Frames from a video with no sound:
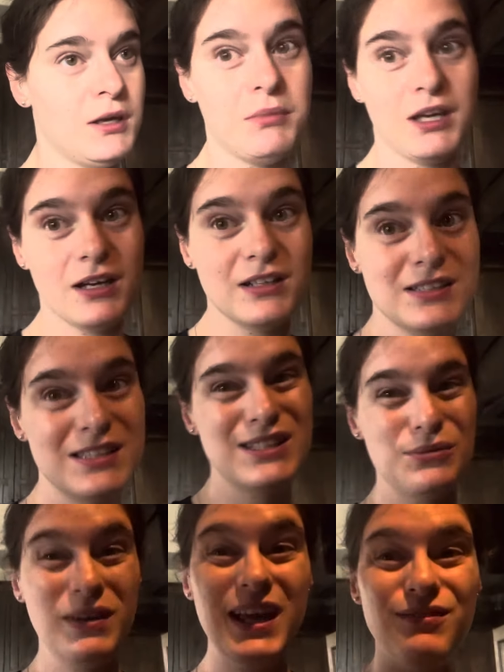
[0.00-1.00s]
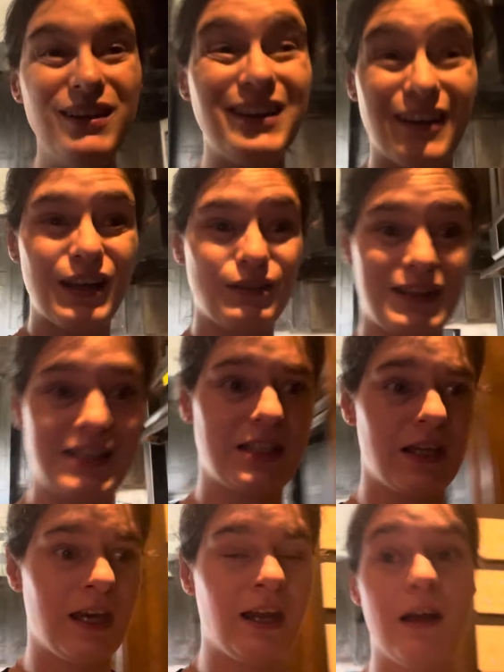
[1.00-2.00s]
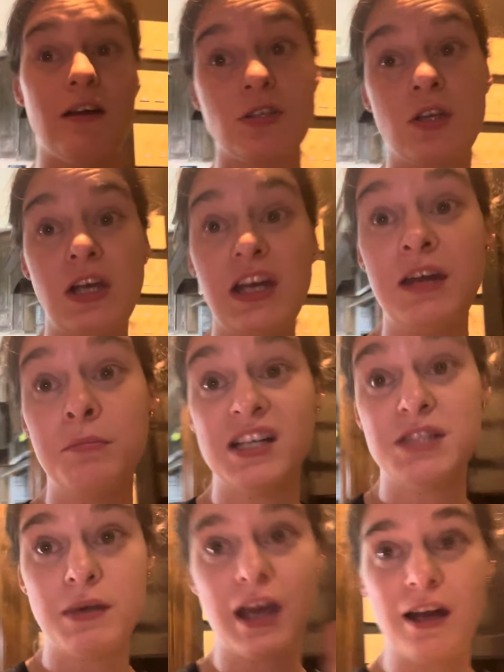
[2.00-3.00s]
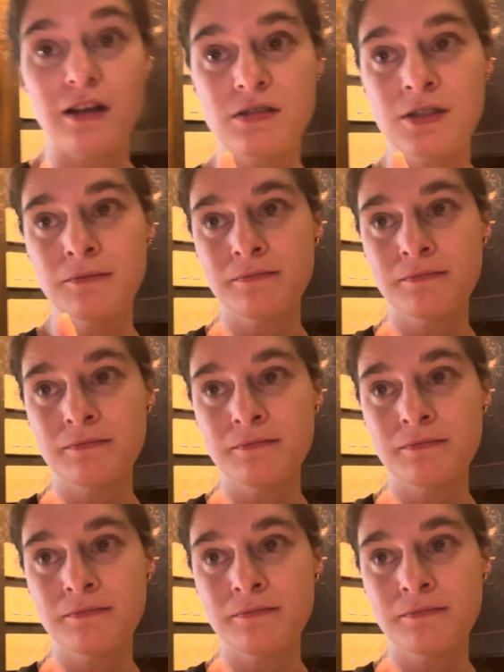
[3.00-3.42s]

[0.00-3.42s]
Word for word: because we have a lot of it. And I also need to eat my SpaghettiOs.